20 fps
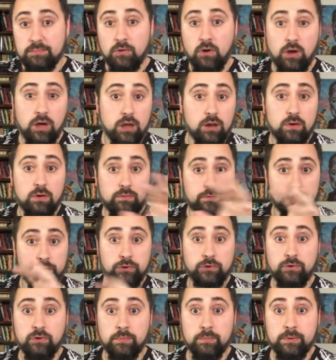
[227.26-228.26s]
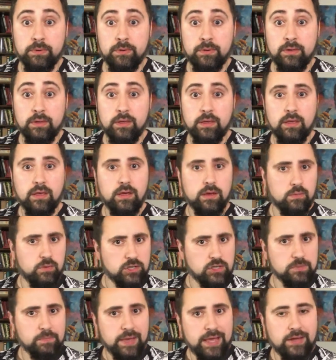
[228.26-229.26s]
them all over Europe,
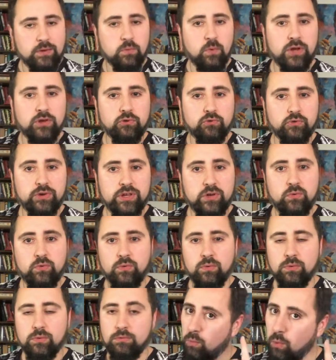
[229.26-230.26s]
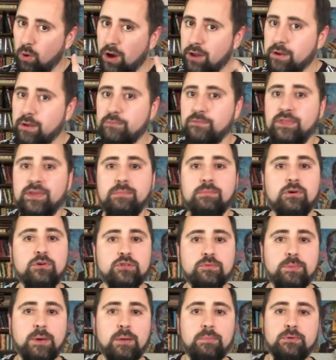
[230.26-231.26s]
which made Wado Ryu one of the
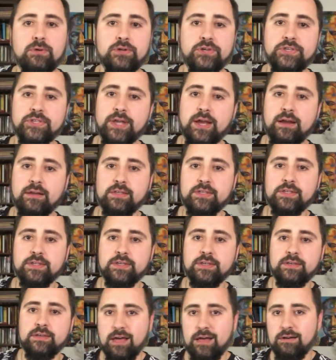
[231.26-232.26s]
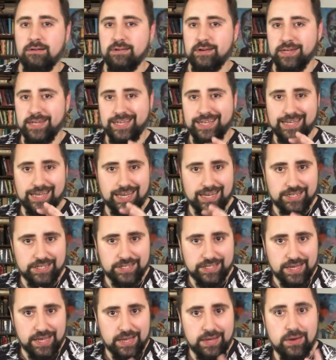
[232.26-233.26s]
most popular styles. Now, I
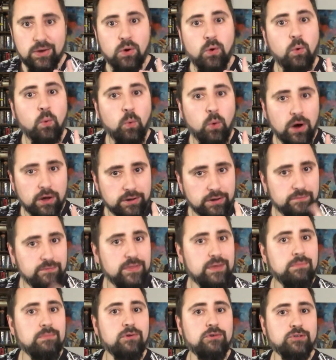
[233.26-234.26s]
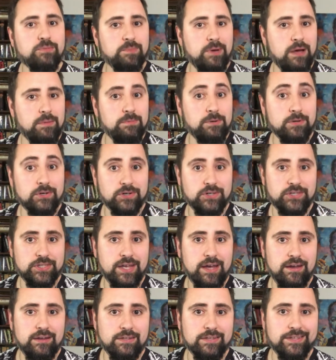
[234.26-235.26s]
say one of the most popular
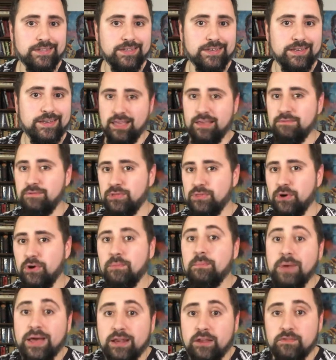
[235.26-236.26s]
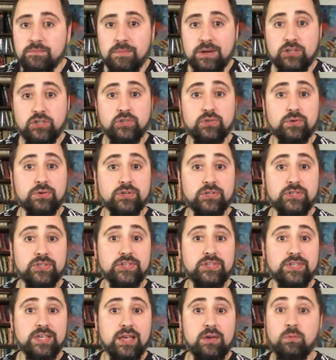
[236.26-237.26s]
styles, even though many of my
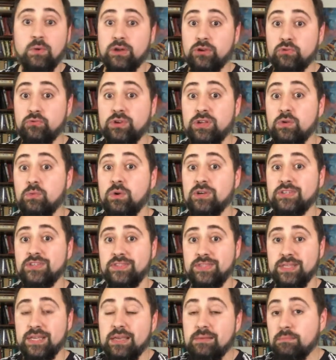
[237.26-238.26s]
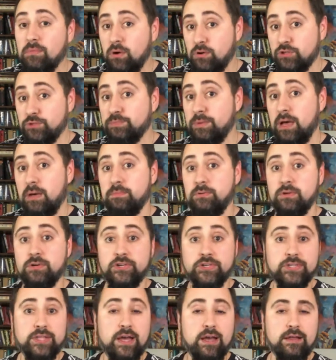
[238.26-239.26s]
sources say Wado Ryu was the most popular
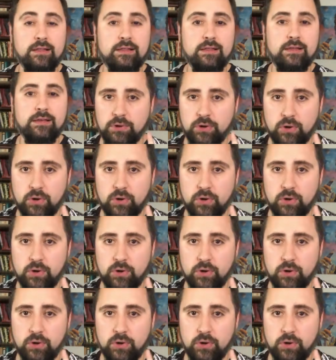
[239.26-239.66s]
style,